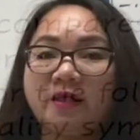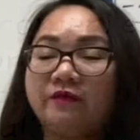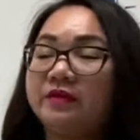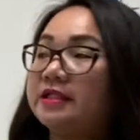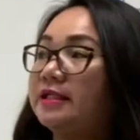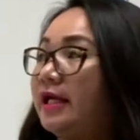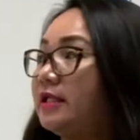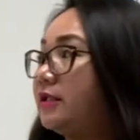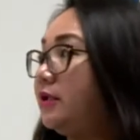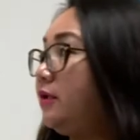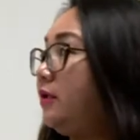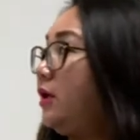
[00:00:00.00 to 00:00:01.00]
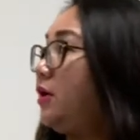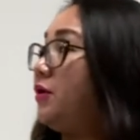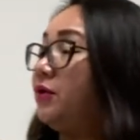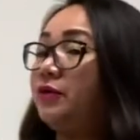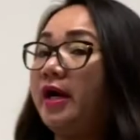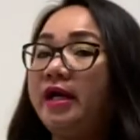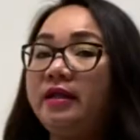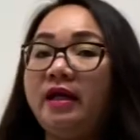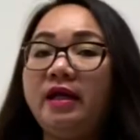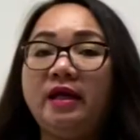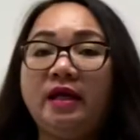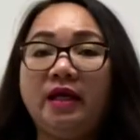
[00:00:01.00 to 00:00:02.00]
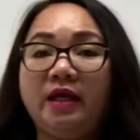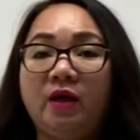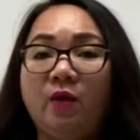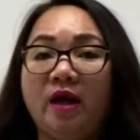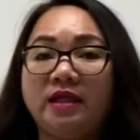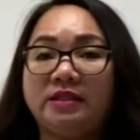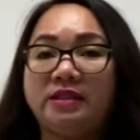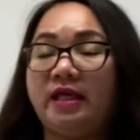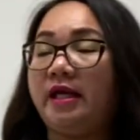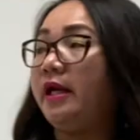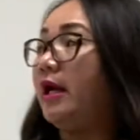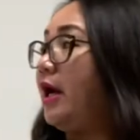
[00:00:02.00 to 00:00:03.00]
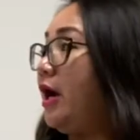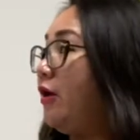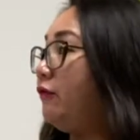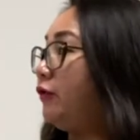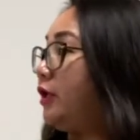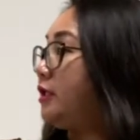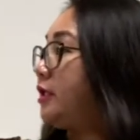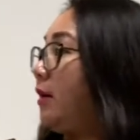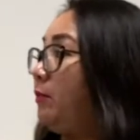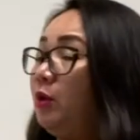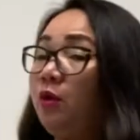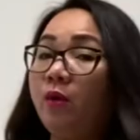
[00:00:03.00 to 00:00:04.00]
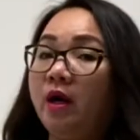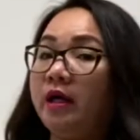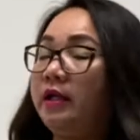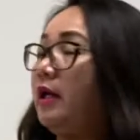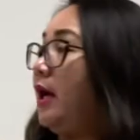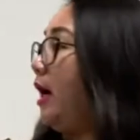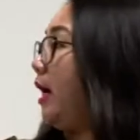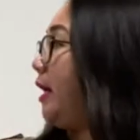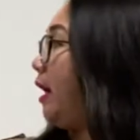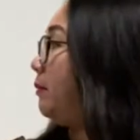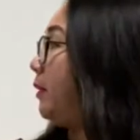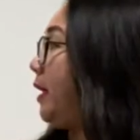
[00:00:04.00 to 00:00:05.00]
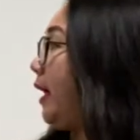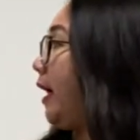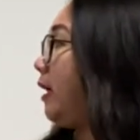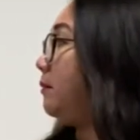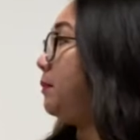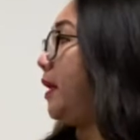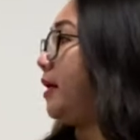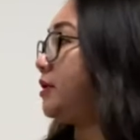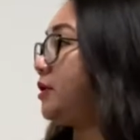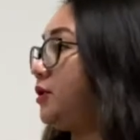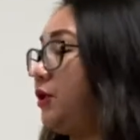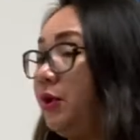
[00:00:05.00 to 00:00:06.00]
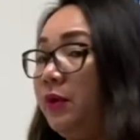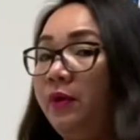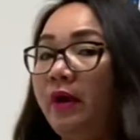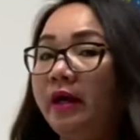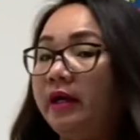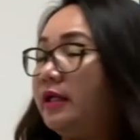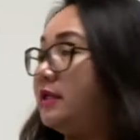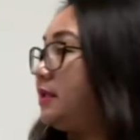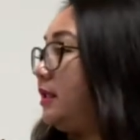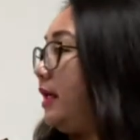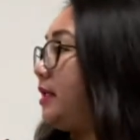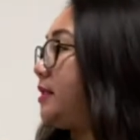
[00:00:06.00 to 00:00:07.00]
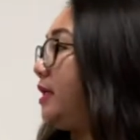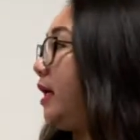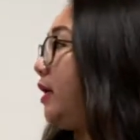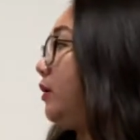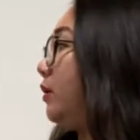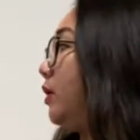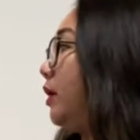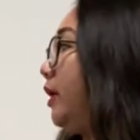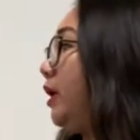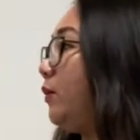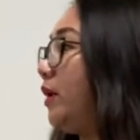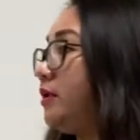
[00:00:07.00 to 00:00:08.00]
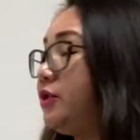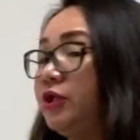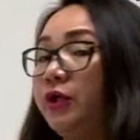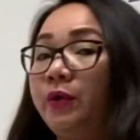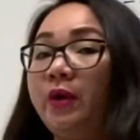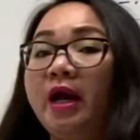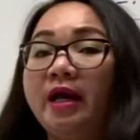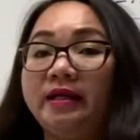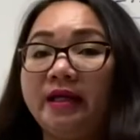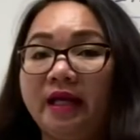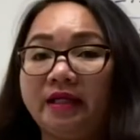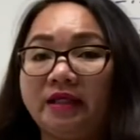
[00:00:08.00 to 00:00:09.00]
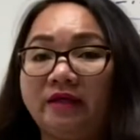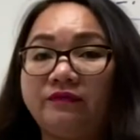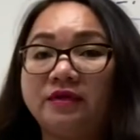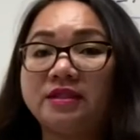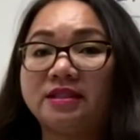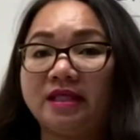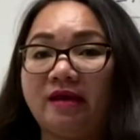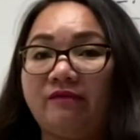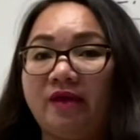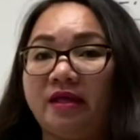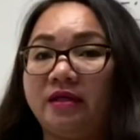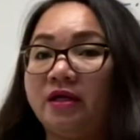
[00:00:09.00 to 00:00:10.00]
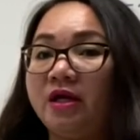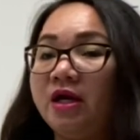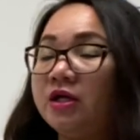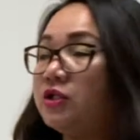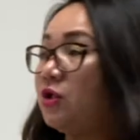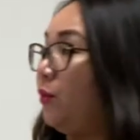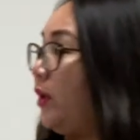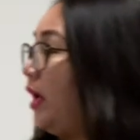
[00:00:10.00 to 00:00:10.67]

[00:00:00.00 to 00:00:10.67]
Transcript: of this lesson, writing inequality. For example 1, a number n plus 2 is less than or equal to negative 7. So we